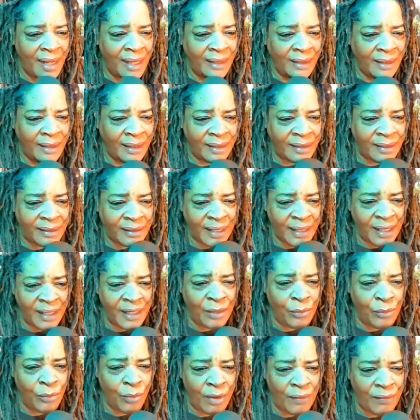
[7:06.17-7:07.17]
The
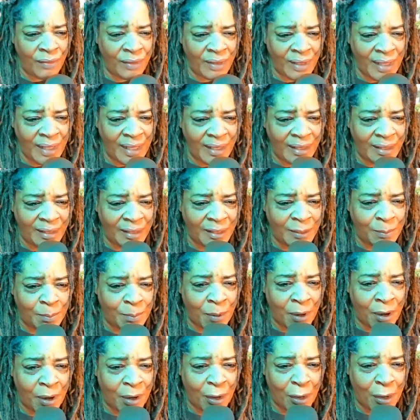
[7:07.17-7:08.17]
stunning revelation
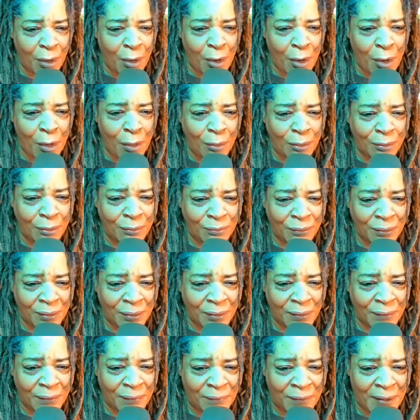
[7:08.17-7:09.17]
sparked calls for
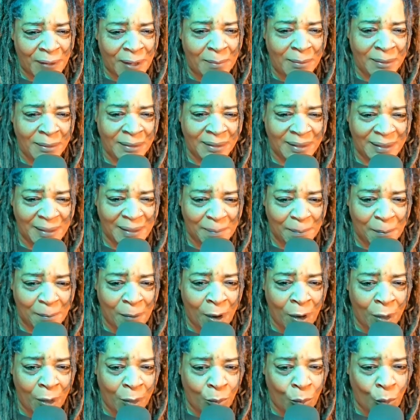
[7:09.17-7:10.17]
the famously
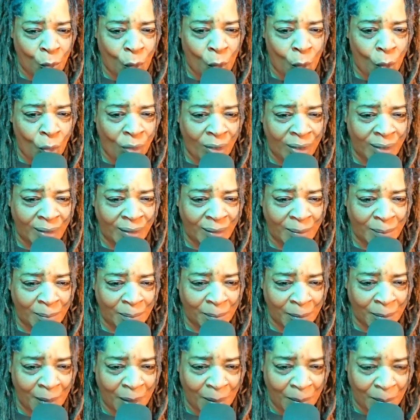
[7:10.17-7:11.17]
Mark woke,
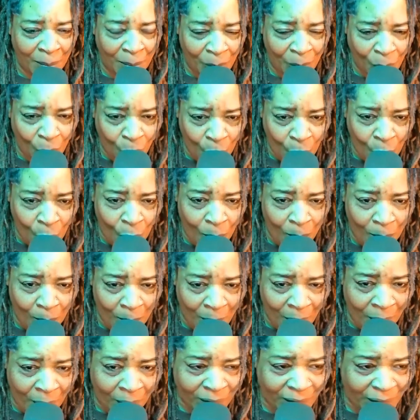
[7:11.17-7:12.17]
uh, woke
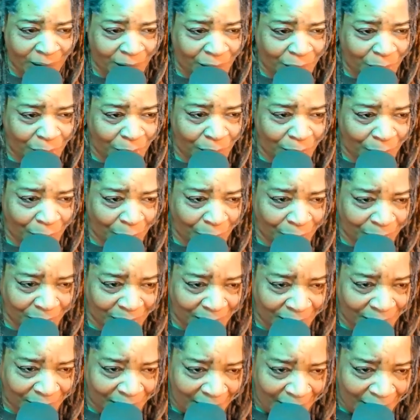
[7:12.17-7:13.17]
Marxist University
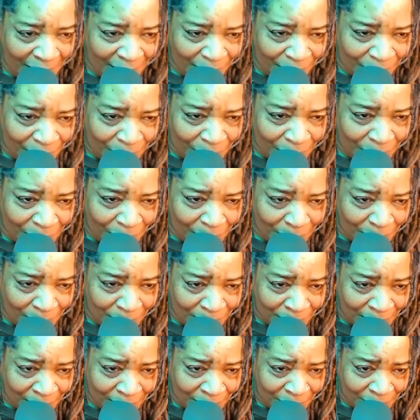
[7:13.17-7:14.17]
of California
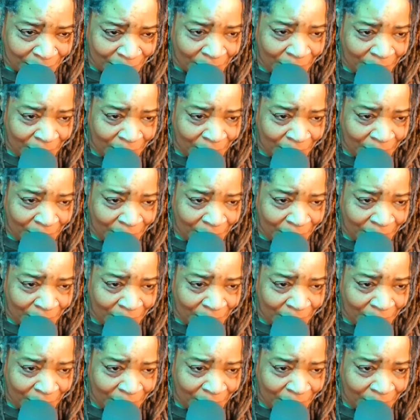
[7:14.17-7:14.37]
professor